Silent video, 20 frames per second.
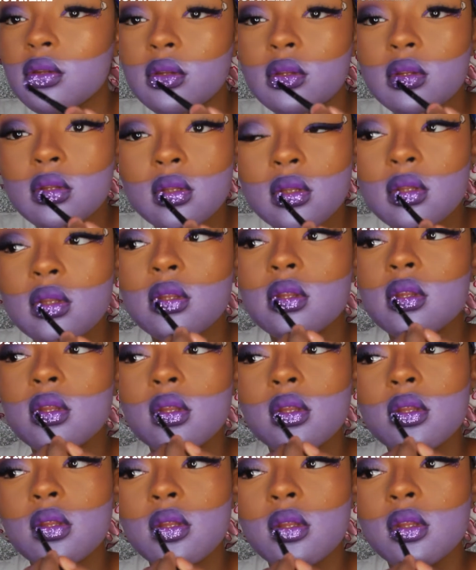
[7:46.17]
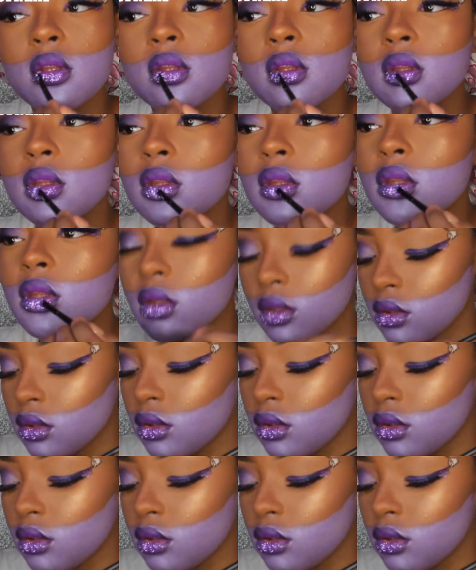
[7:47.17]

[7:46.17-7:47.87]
purple glitter.